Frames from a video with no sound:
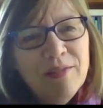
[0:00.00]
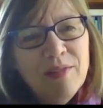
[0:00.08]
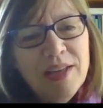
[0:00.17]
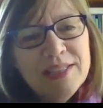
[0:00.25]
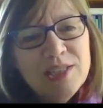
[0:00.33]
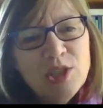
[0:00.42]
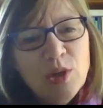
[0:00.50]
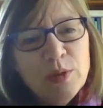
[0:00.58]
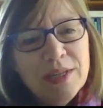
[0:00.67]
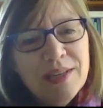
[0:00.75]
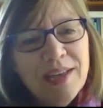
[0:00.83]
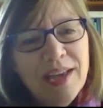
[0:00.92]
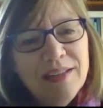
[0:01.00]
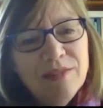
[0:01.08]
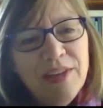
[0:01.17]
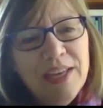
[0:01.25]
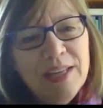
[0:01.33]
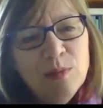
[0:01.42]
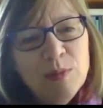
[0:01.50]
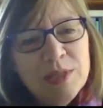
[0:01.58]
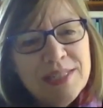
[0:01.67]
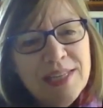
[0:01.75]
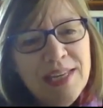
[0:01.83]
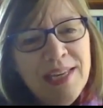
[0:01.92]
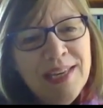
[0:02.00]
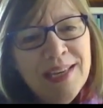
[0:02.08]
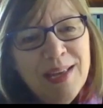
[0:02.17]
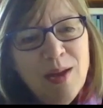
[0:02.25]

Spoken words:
It shows a kind of intimacy